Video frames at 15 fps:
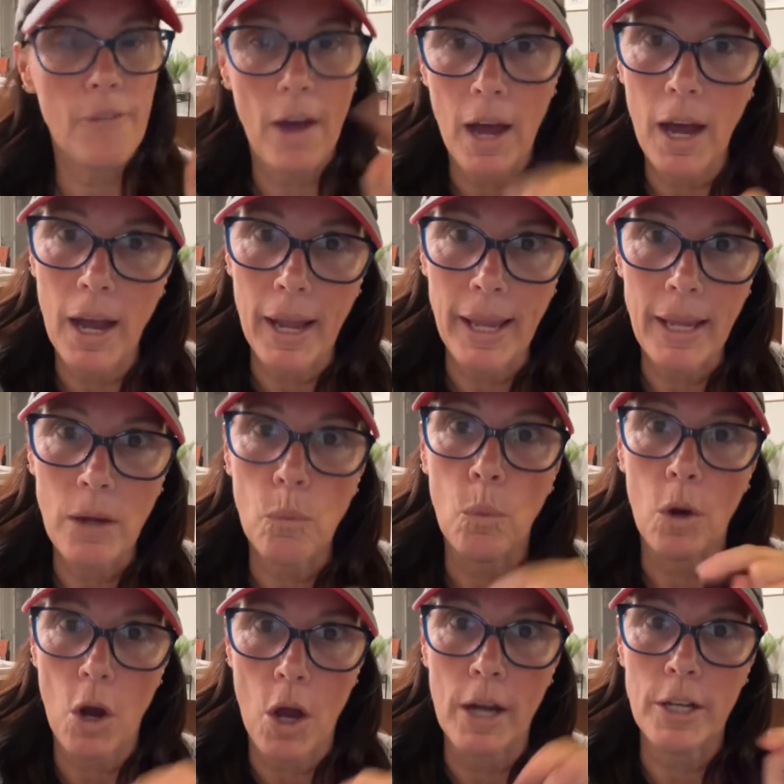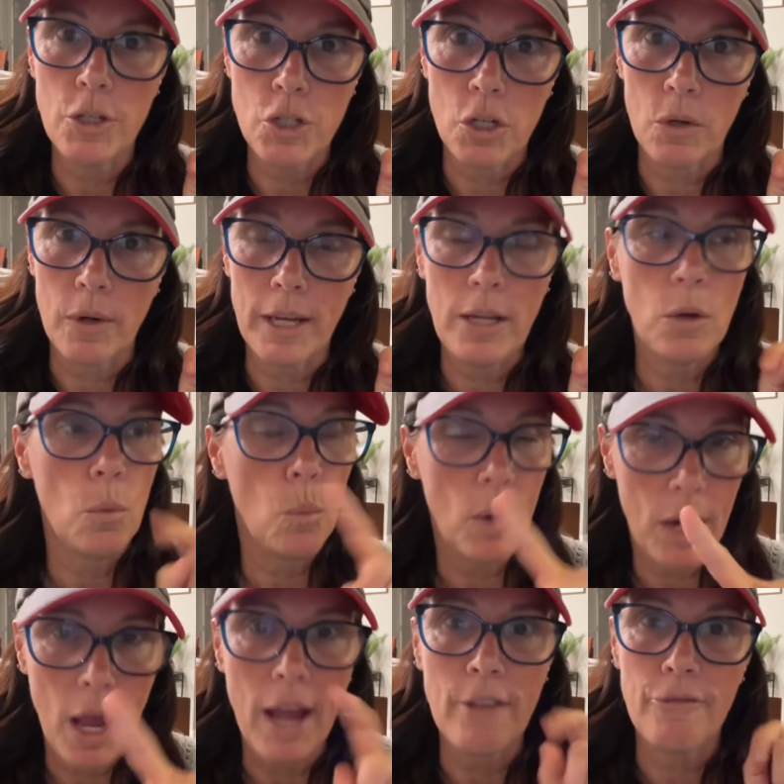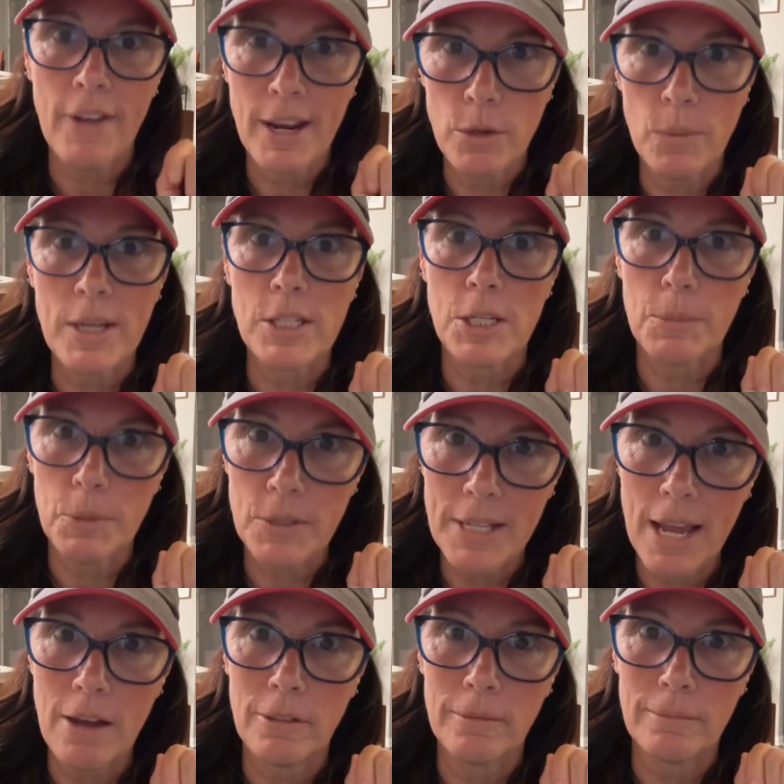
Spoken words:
I were on a jury, would I find reasonable doubt?